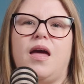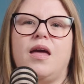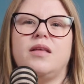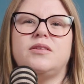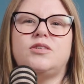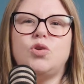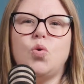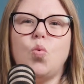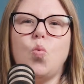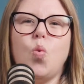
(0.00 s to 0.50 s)

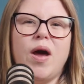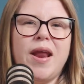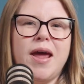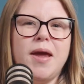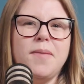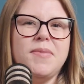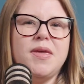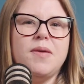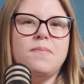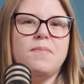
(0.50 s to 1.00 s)
And so what
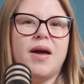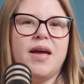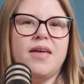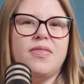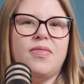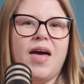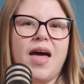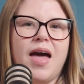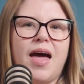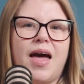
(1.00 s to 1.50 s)
I mean by
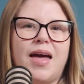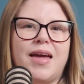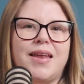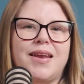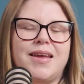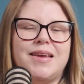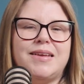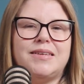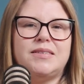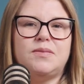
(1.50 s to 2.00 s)

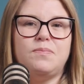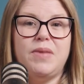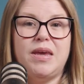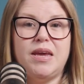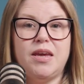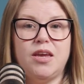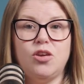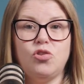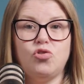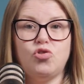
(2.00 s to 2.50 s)
that is
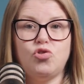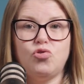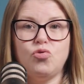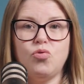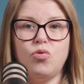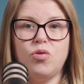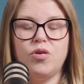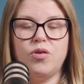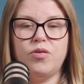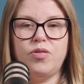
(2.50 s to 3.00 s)
making
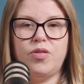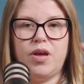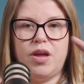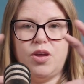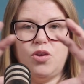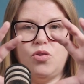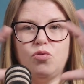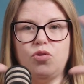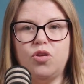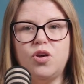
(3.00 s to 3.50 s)
sure
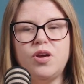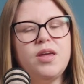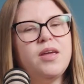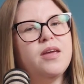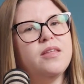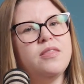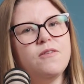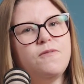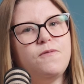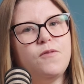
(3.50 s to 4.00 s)
that you're looking
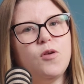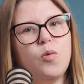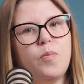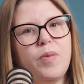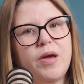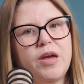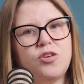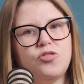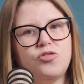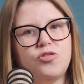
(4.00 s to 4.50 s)
at the full
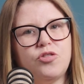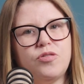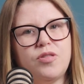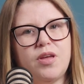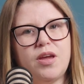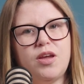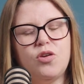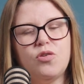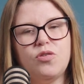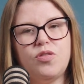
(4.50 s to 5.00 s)
picture,
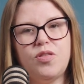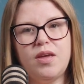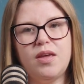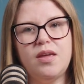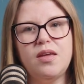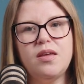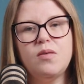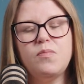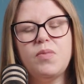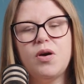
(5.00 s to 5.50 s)
that you're
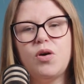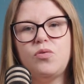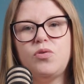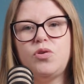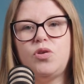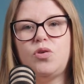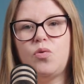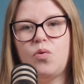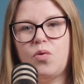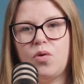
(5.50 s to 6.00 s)
thinking about
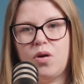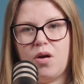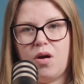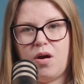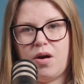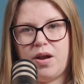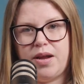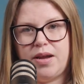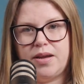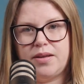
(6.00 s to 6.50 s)
your
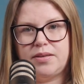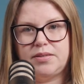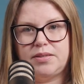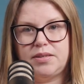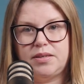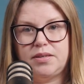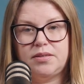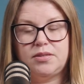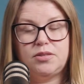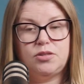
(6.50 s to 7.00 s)

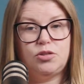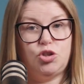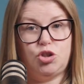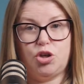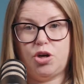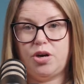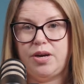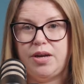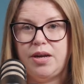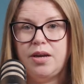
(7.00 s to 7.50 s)
audience's
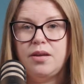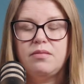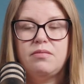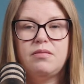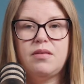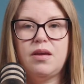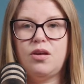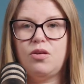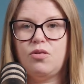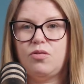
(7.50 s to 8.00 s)
journey,
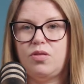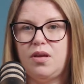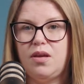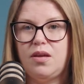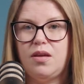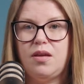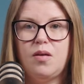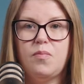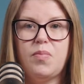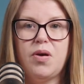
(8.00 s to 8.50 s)
that you're
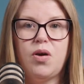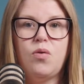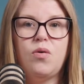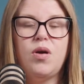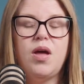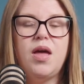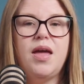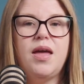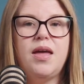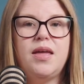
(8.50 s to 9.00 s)
thinking about
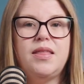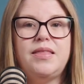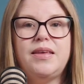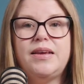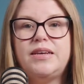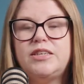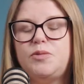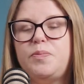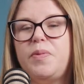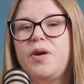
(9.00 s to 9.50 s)
the
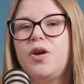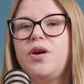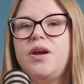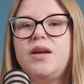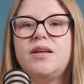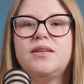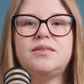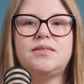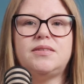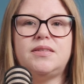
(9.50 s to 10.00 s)

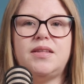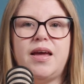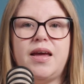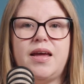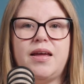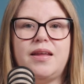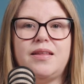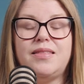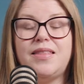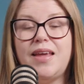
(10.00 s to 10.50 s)
experience
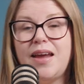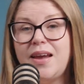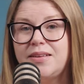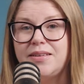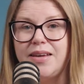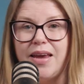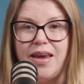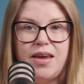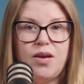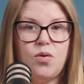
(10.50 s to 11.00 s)
that they
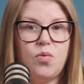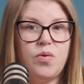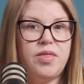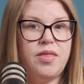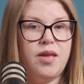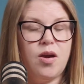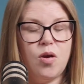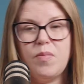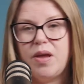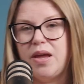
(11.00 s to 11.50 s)
take when
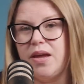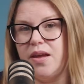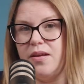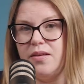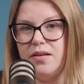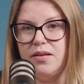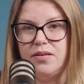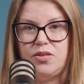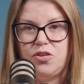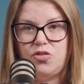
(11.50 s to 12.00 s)
they're
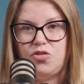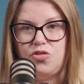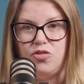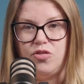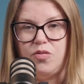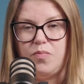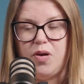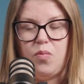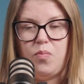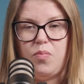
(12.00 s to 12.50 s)
making
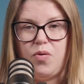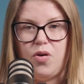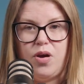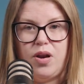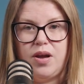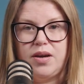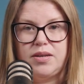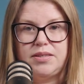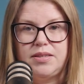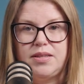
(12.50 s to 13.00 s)
decisions about
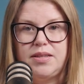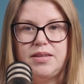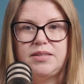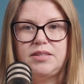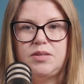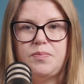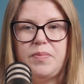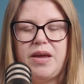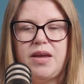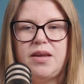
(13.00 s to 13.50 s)
products in this
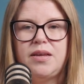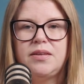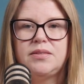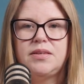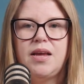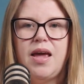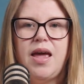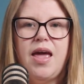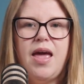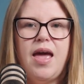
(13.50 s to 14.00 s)

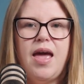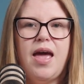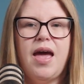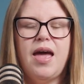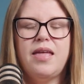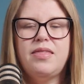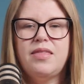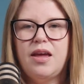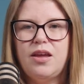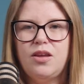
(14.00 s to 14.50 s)
space,
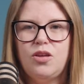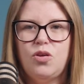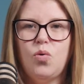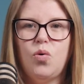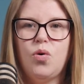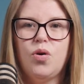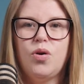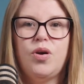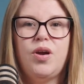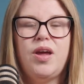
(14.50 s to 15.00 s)
and that
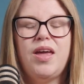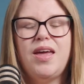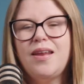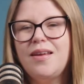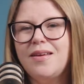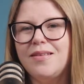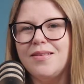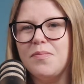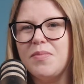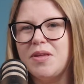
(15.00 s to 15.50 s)
you're
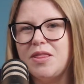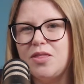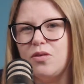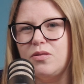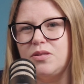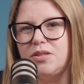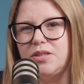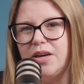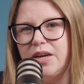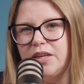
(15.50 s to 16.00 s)
hitting them at
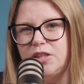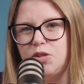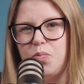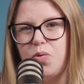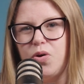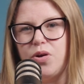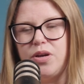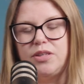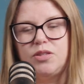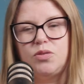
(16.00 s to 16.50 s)
those touch
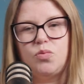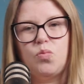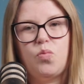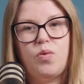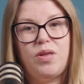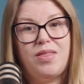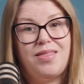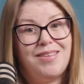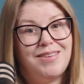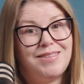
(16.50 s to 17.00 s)
points
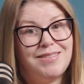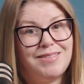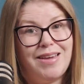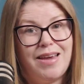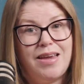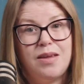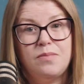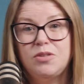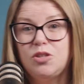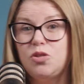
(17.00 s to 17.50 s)
with the
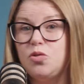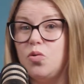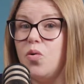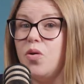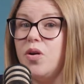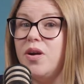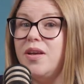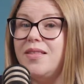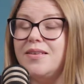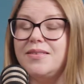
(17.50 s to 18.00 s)
same
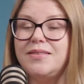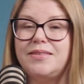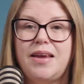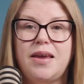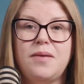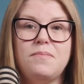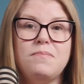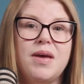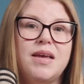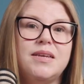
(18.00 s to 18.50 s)
story, the
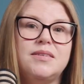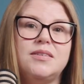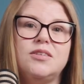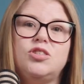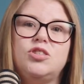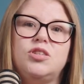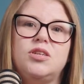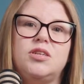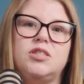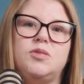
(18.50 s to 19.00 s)
same
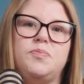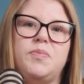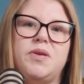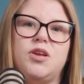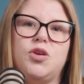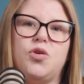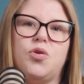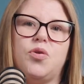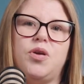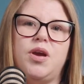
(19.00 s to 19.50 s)
message that has
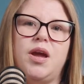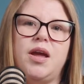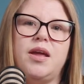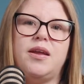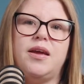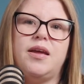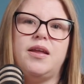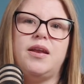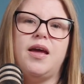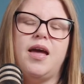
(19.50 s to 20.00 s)
been
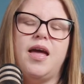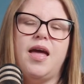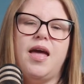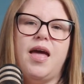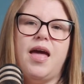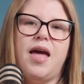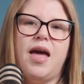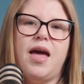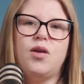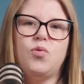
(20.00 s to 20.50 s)
created,
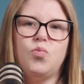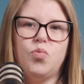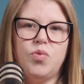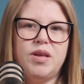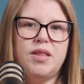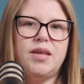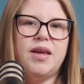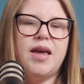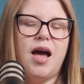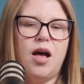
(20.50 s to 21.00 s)
and
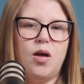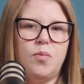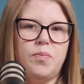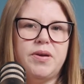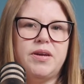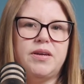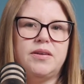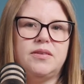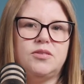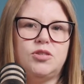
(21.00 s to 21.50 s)
really
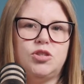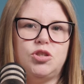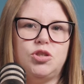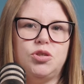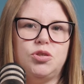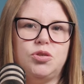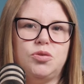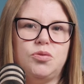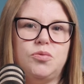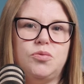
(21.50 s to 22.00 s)
helping
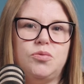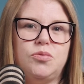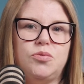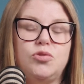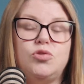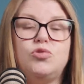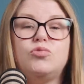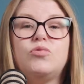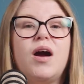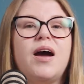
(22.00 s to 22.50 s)
to
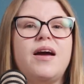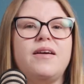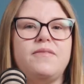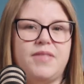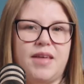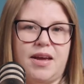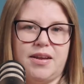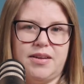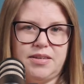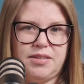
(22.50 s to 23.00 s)

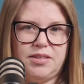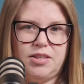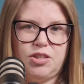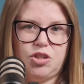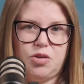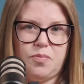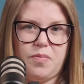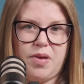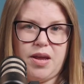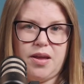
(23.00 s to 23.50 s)
drive that
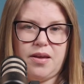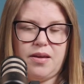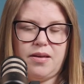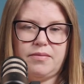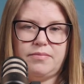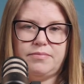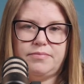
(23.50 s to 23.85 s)
decision making.